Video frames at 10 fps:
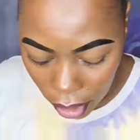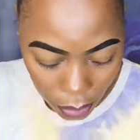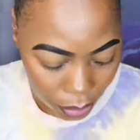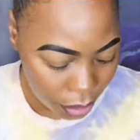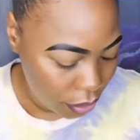
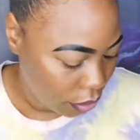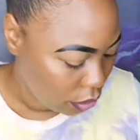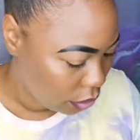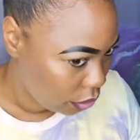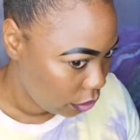up
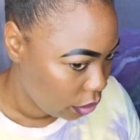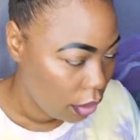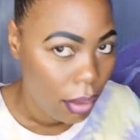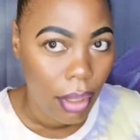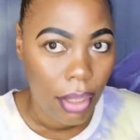
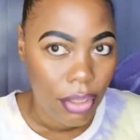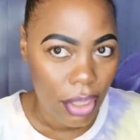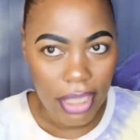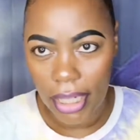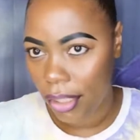
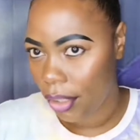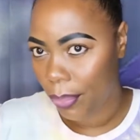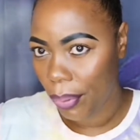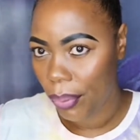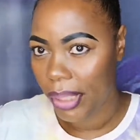just in a little
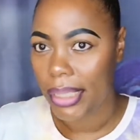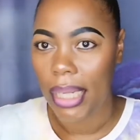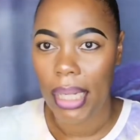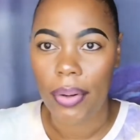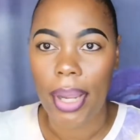
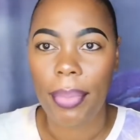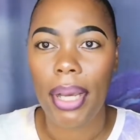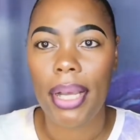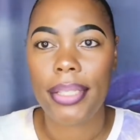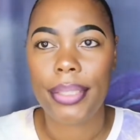ponytail, all right,
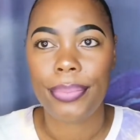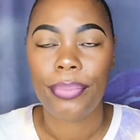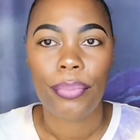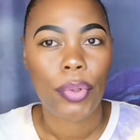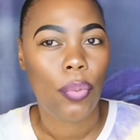because
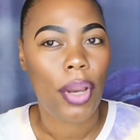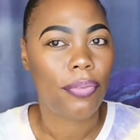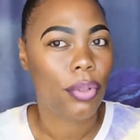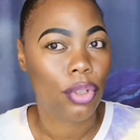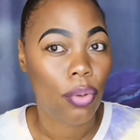we
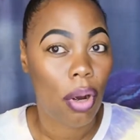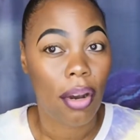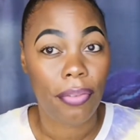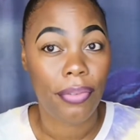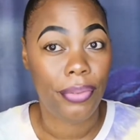have to show
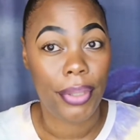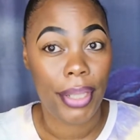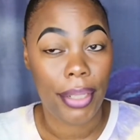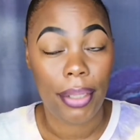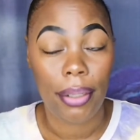off
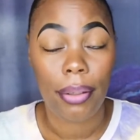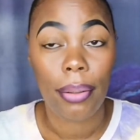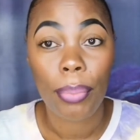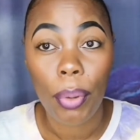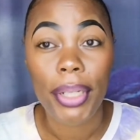the
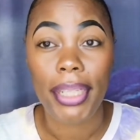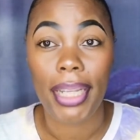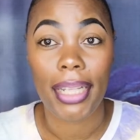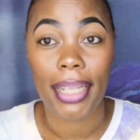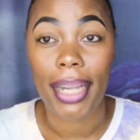
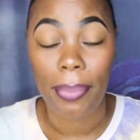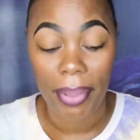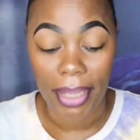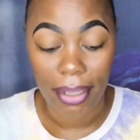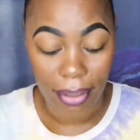ponytail that I
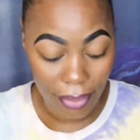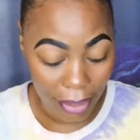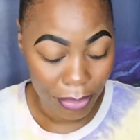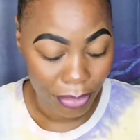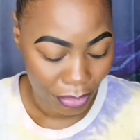made. All
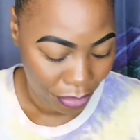right,